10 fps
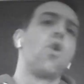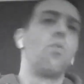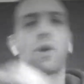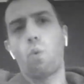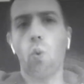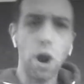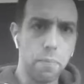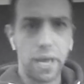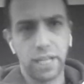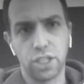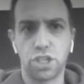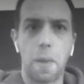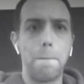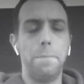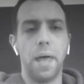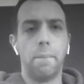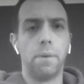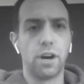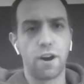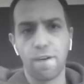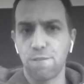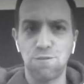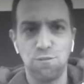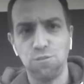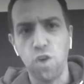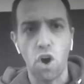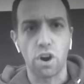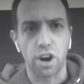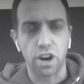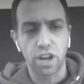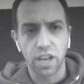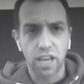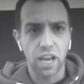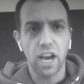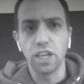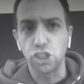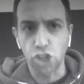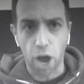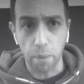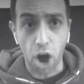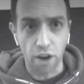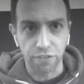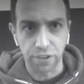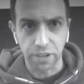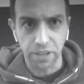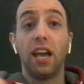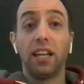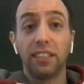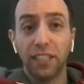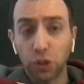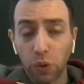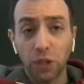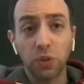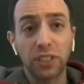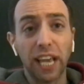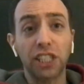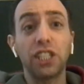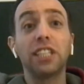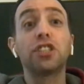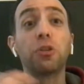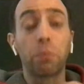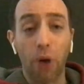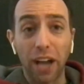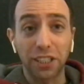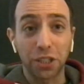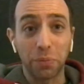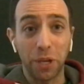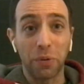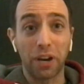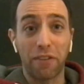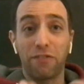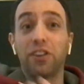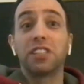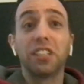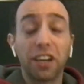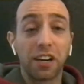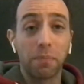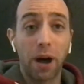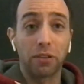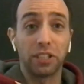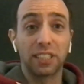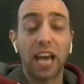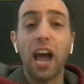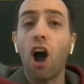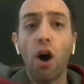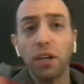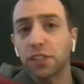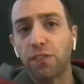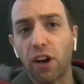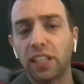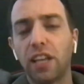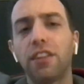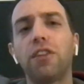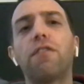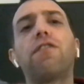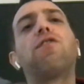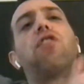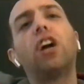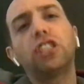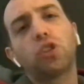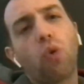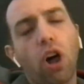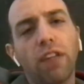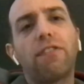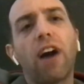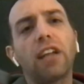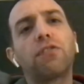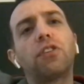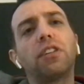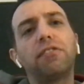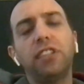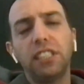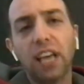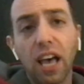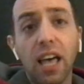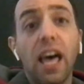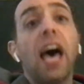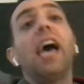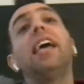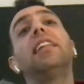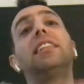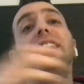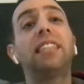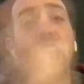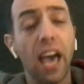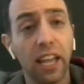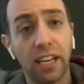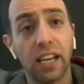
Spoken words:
Requirement number 4, a job offer. This one was actually a surprise to me when I first learned about this. I always thought that you first qualified for the visa and then